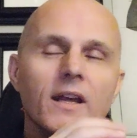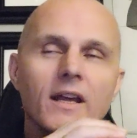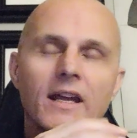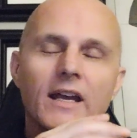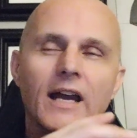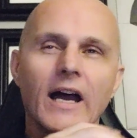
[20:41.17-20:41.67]

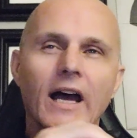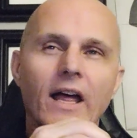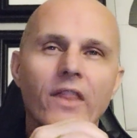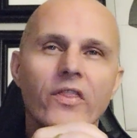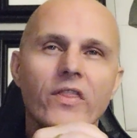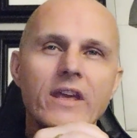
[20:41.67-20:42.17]
Uh,
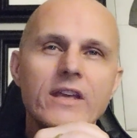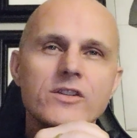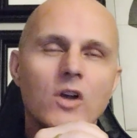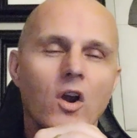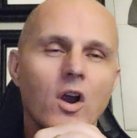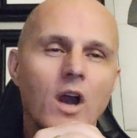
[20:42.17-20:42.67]
these
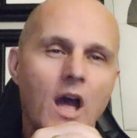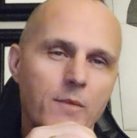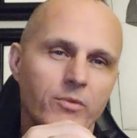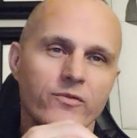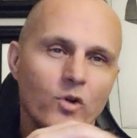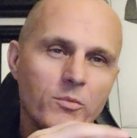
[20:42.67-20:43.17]
are high
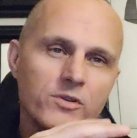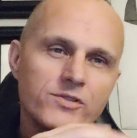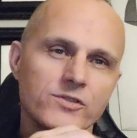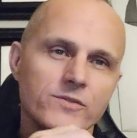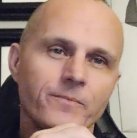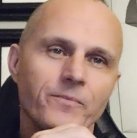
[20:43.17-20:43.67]

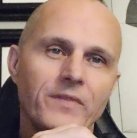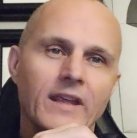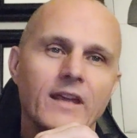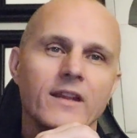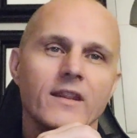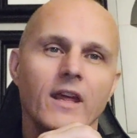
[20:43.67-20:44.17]
performers.
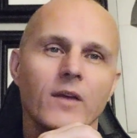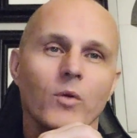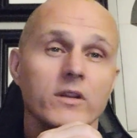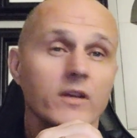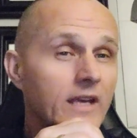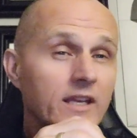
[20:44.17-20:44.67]
They want
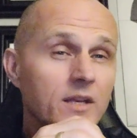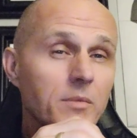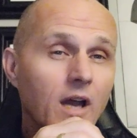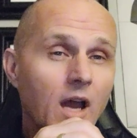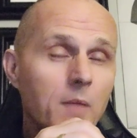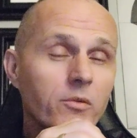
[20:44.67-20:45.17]
their kid to be a
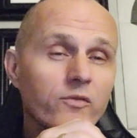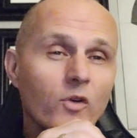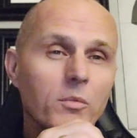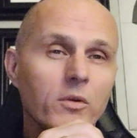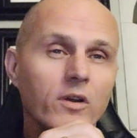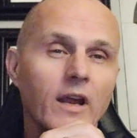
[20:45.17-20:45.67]
high
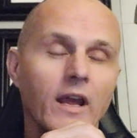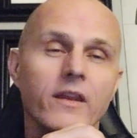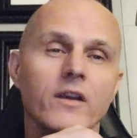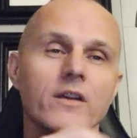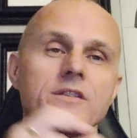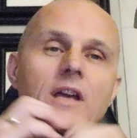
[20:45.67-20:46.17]
performer, and
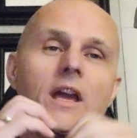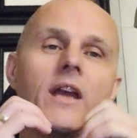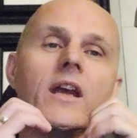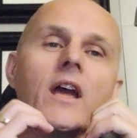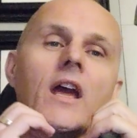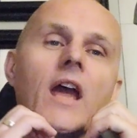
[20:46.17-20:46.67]
there is a,
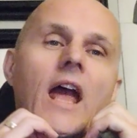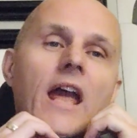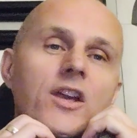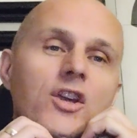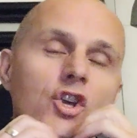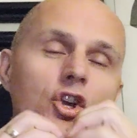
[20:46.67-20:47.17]
a
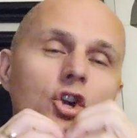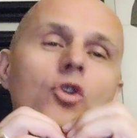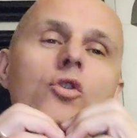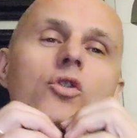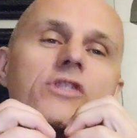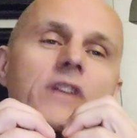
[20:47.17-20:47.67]

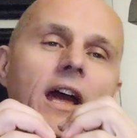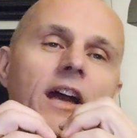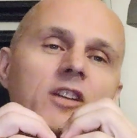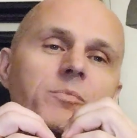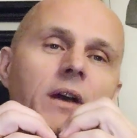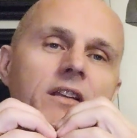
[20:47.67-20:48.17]
huge
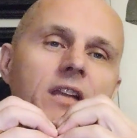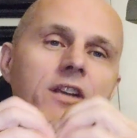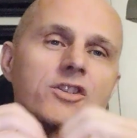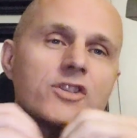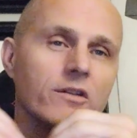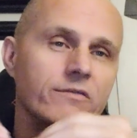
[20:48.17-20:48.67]

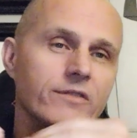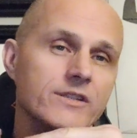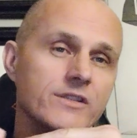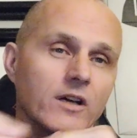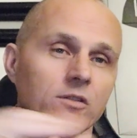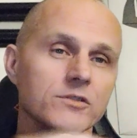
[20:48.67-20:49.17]
expectation of
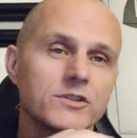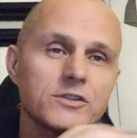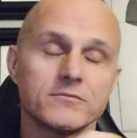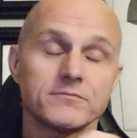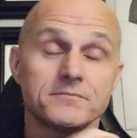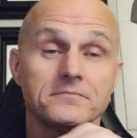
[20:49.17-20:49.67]
results.
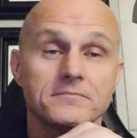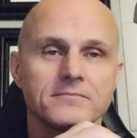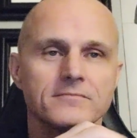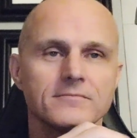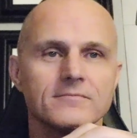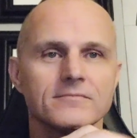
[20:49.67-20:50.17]

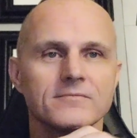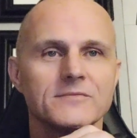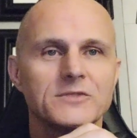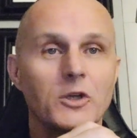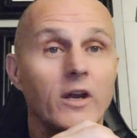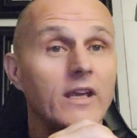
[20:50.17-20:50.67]

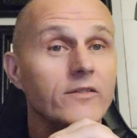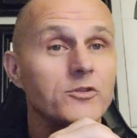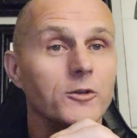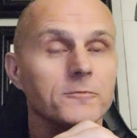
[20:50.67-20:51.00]
So I give it to them.